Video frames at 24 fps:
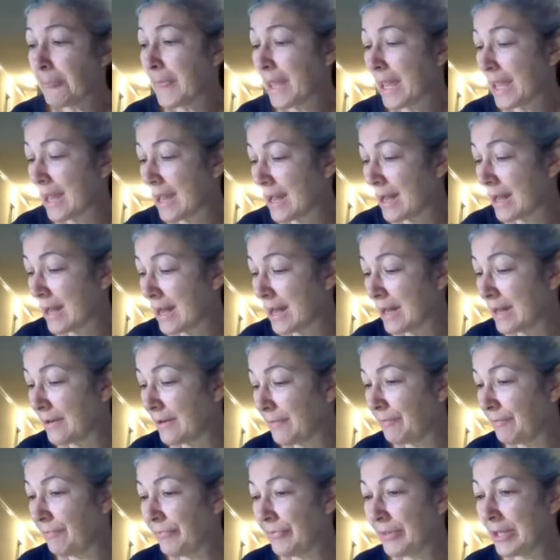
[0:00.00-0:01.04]

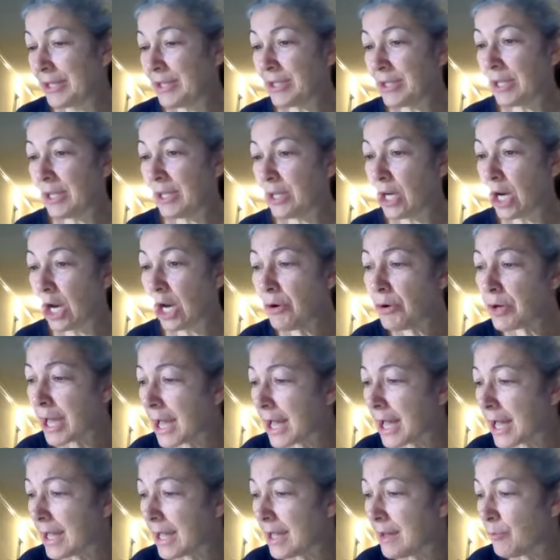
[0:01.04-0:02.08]
And they said,
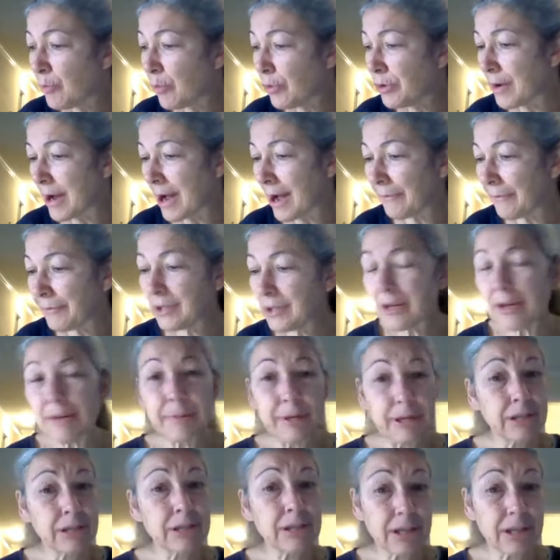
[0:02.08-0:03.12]
okay, well, you have to come
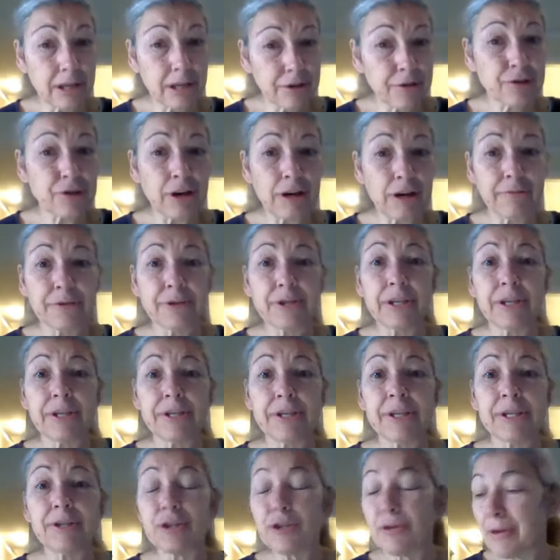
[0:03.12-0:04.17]
in to get your driver's
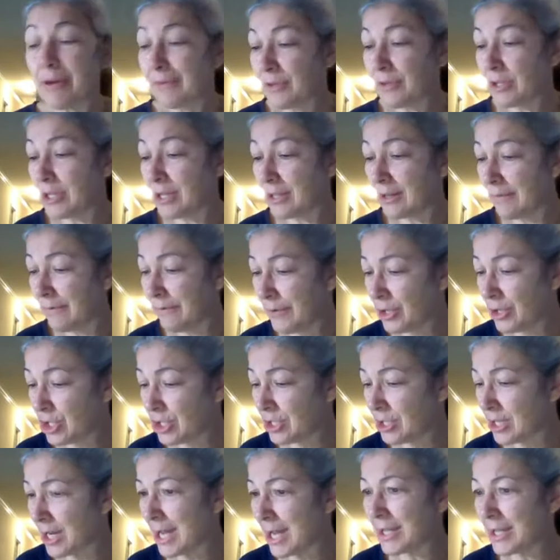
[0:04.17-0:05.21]
license. You have to take a
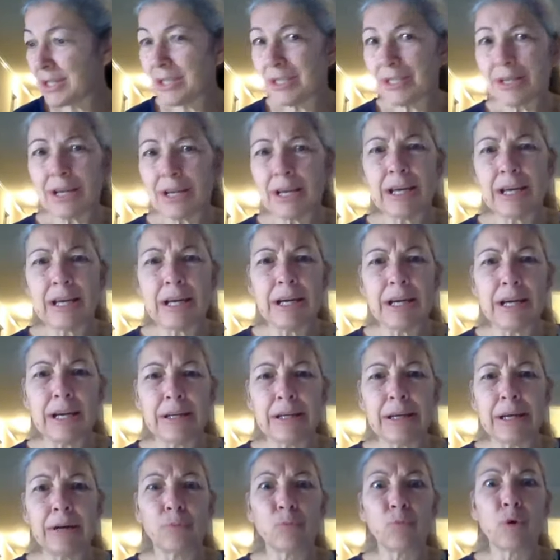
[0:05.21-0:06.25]
vision test
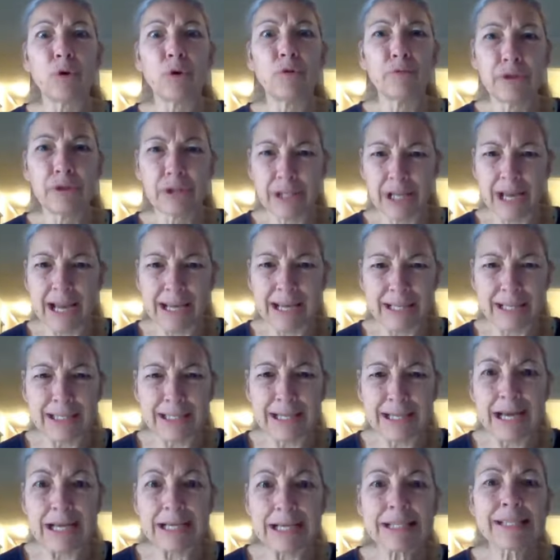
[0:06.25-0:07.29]
and a road sign
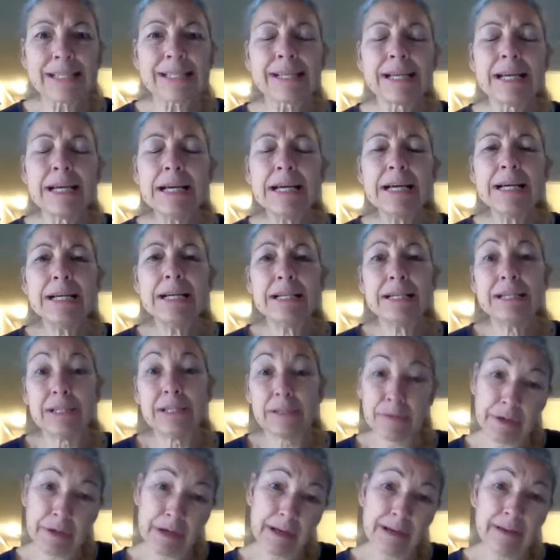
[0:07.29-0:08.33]
test.
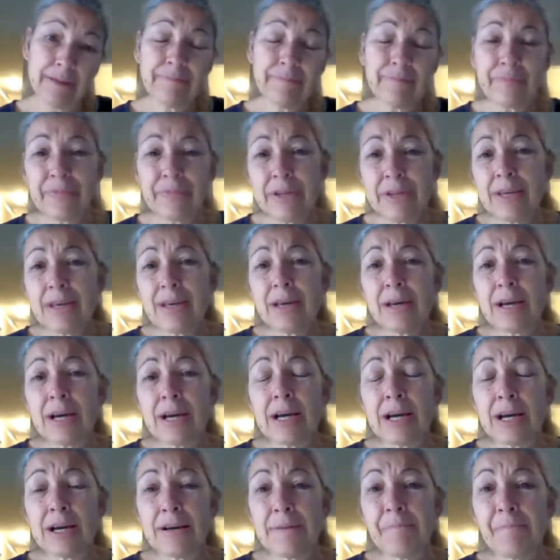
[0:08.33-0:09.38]
Okay.
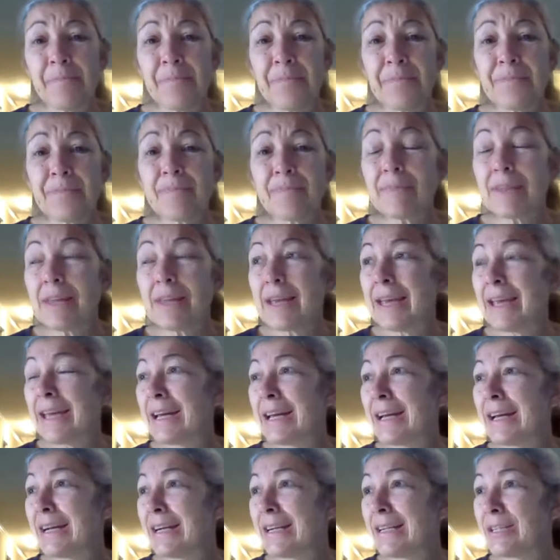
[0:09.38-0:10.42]

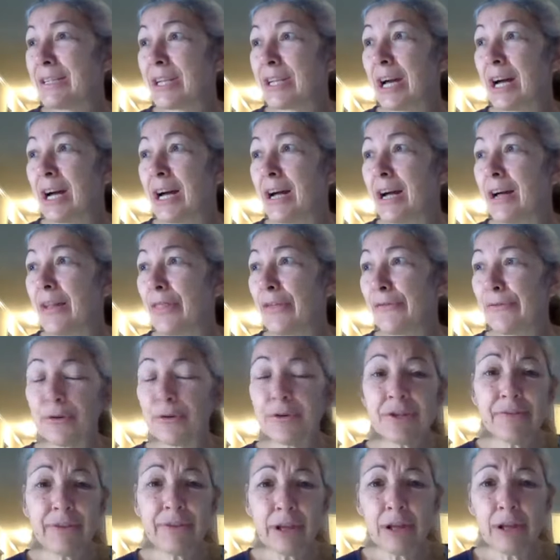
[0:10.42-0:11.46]
The
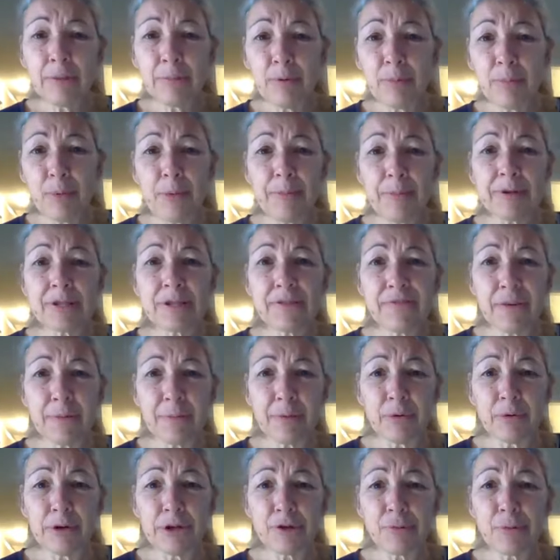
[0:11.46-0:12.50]
first available appointment is
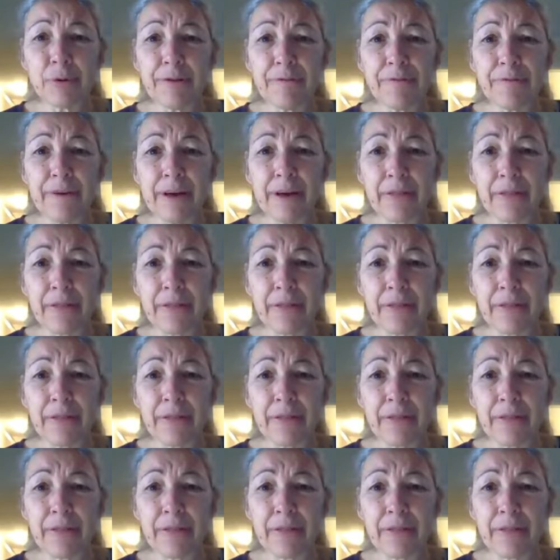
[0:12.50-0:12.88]
February 25th.